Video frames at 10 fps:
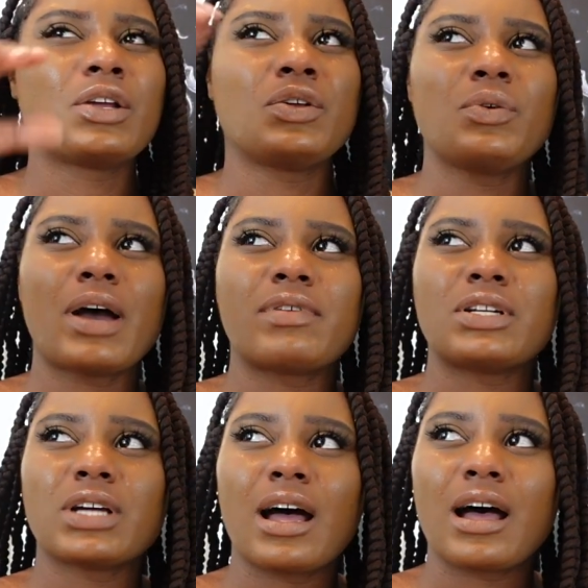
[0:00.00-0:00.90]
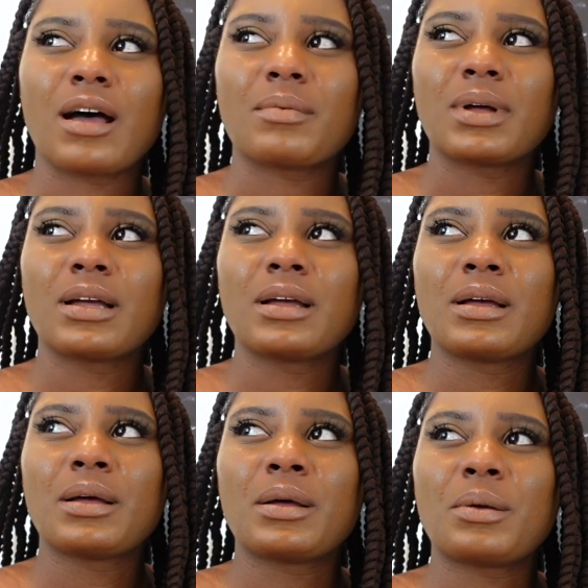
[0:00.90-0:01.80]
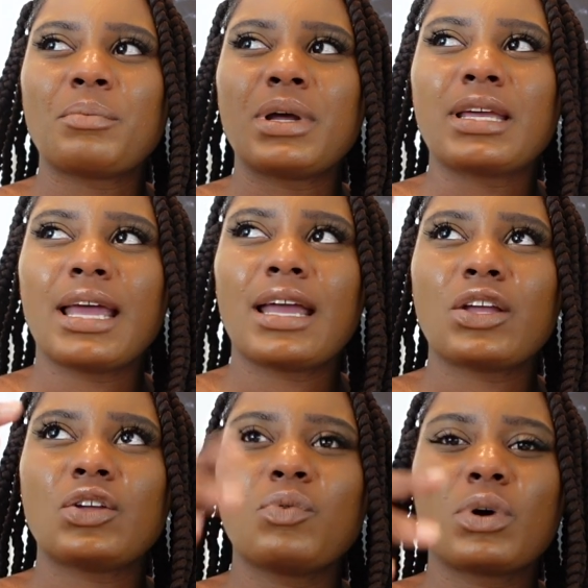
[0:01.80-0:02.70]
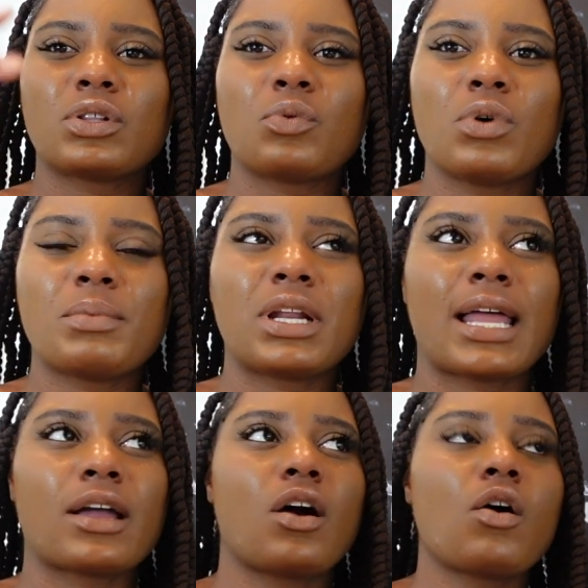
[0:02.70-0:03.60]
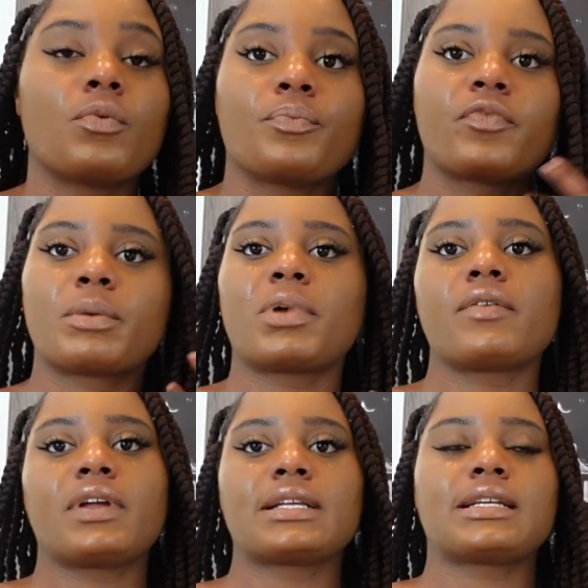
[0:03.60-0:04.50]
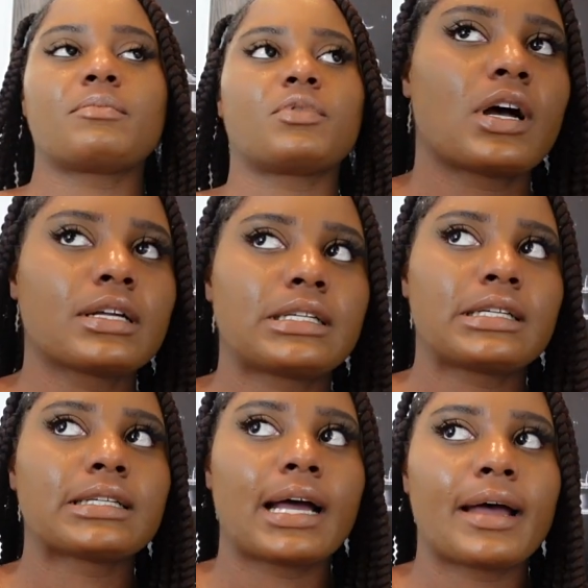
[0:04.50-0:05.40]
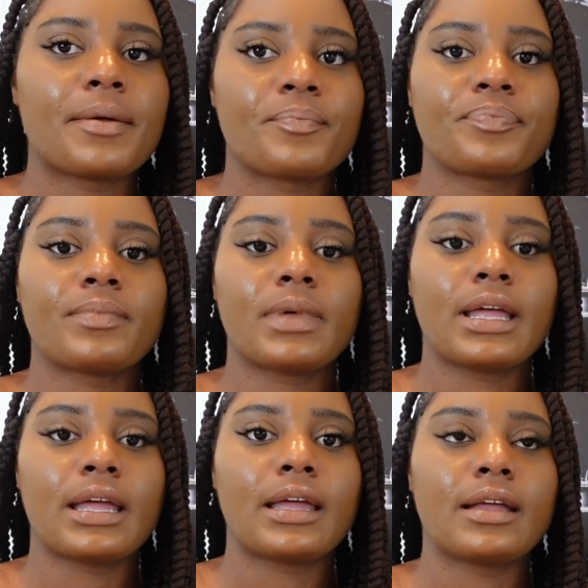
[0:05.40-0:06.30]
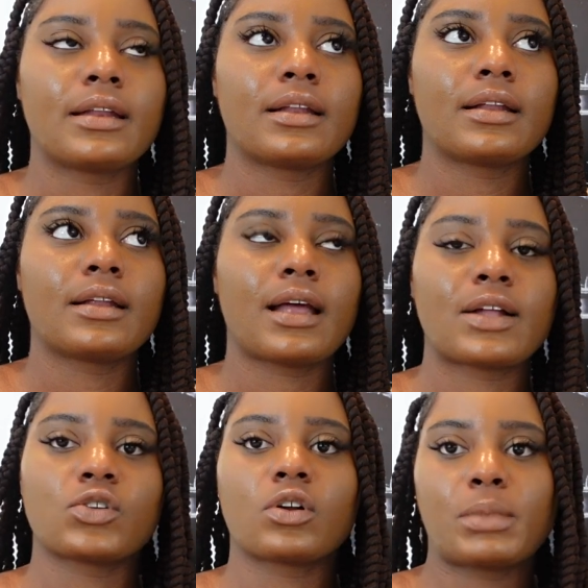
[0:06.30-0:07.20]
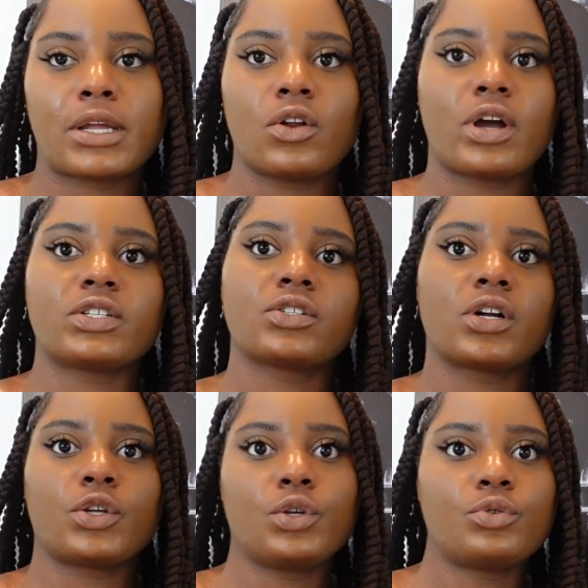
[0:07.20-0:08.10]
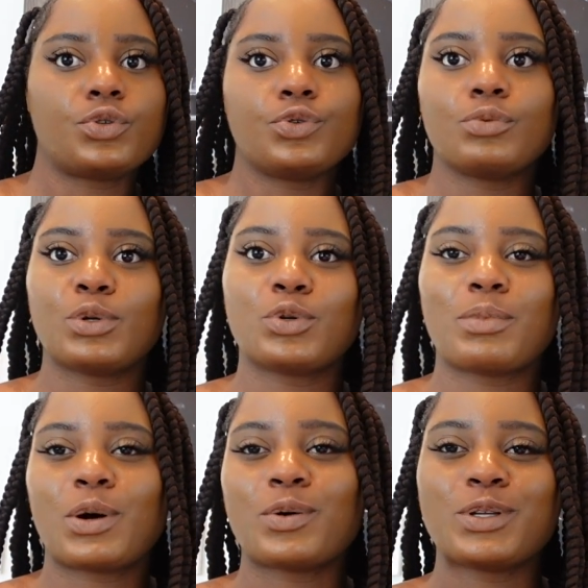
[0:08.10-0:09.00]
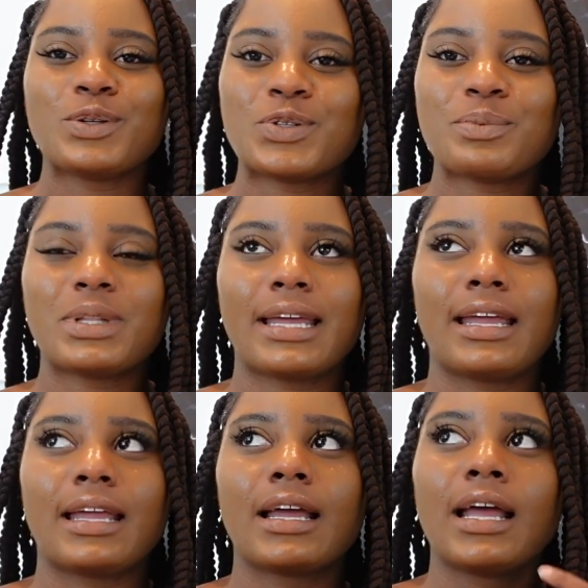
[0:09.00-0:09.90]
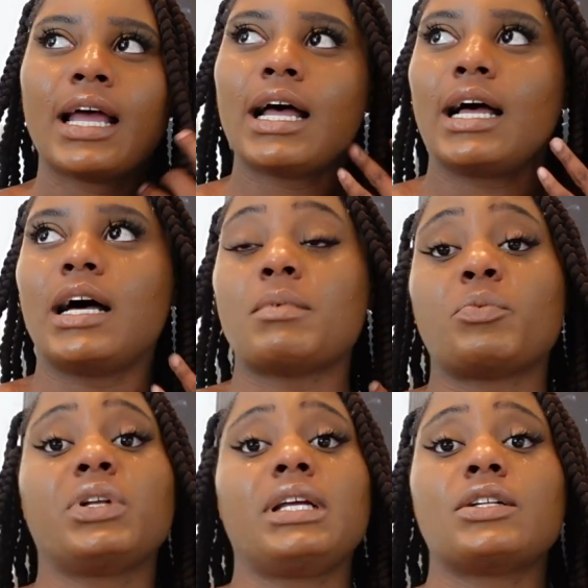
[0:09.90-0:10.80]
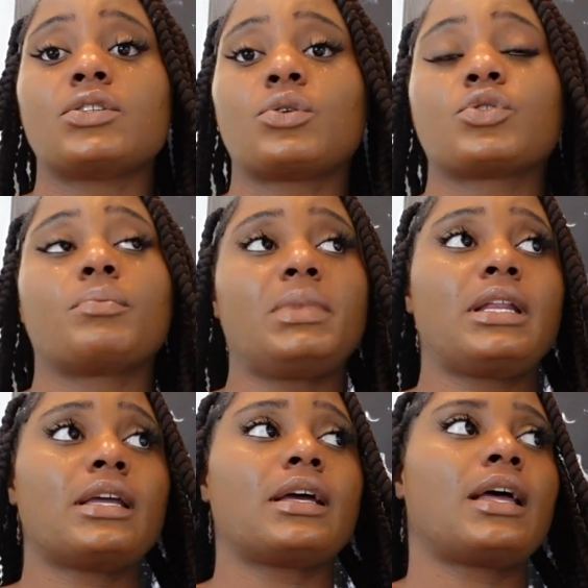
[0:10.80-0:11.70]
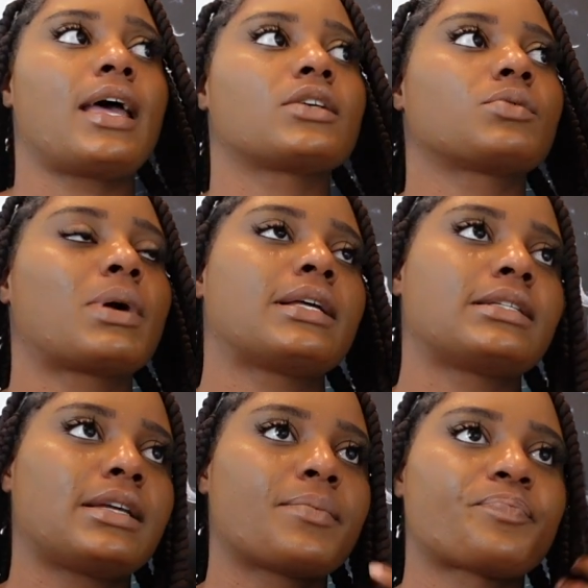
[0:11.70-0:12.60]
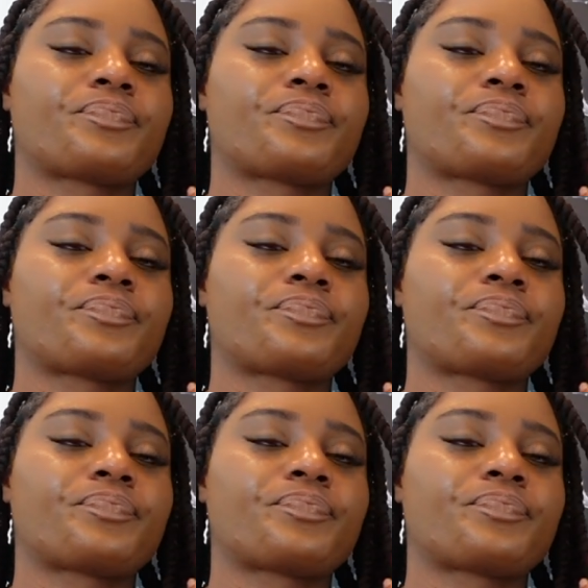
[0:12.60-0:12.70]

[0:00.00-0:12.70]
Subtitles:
you have a job, but yet you want the woman, like, oh, for a perfect example, talking to this guy, and I told him, like, you know, I just started YouTube, I'm doing my whole YouTube thing. I'm really into social media, X, Y, and Z.